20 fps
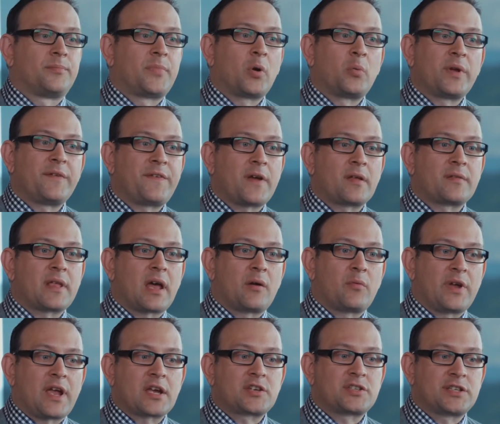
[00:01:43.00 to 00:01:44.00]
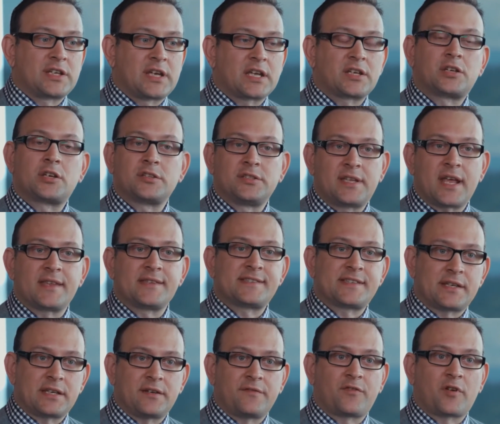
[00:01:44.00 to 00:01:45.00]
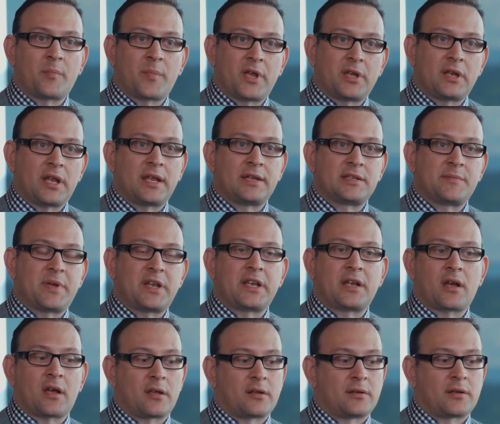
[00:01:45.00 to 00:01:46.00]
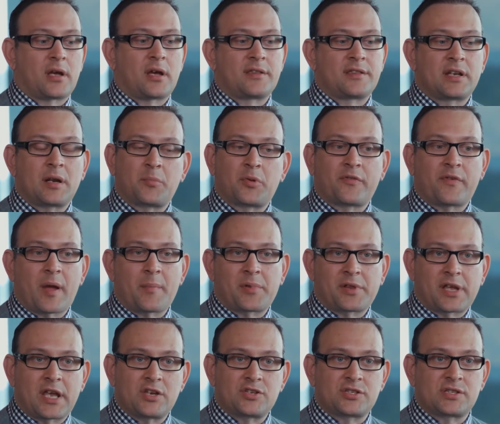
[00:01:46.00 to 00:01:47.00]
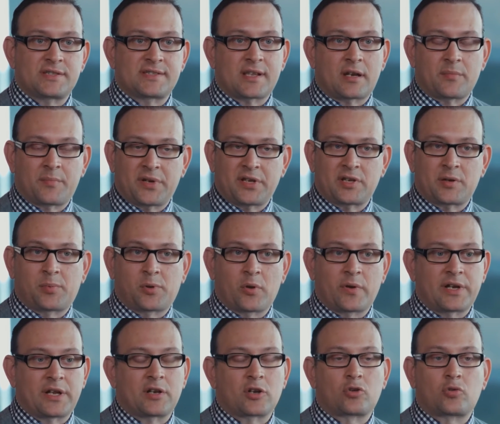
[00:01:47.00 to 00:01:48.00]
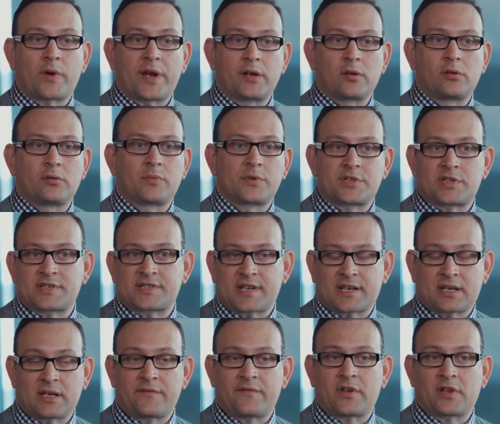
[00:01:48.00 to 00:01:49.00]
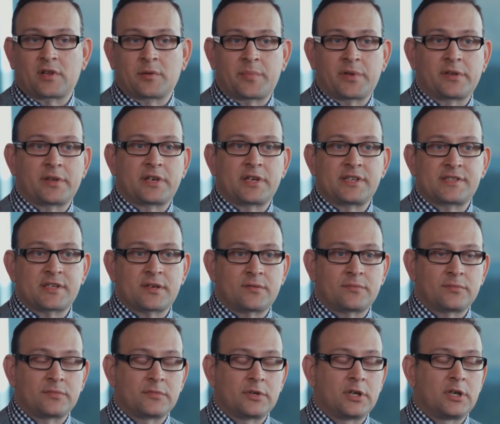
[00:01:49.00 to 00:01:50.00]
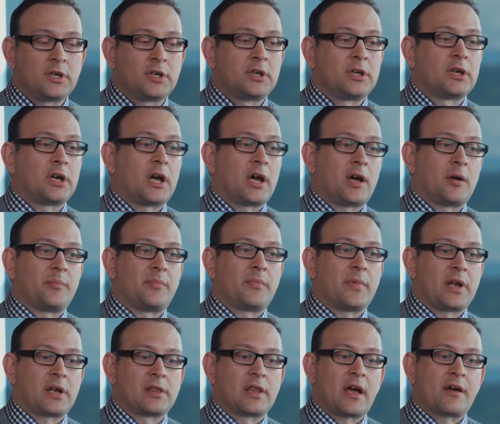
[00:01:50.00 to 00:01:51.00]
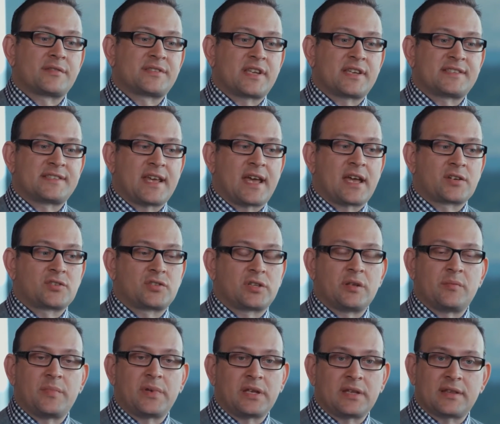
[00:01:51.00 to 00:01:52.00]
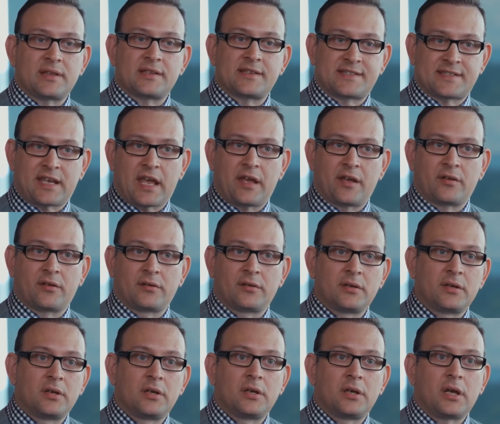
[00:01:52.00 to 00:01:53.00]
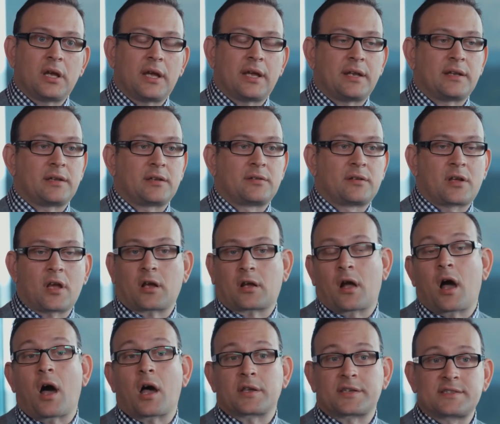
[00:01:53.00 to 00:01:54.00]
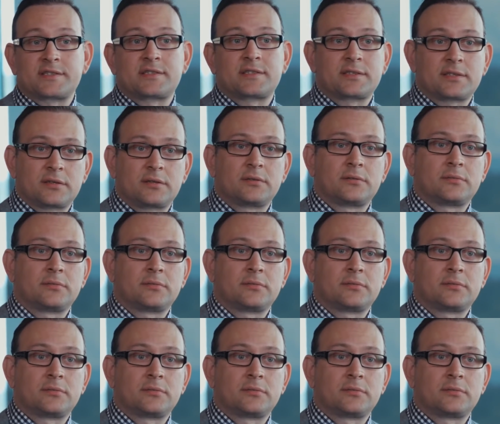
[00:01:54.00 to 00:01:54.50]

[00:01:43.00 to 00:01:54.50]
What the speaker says: But we found that we actually get good density from it, and depending on the number of applications that are being deployed in a cradle, which is like an availability zone, it allows us to actually meet scale and cut costs.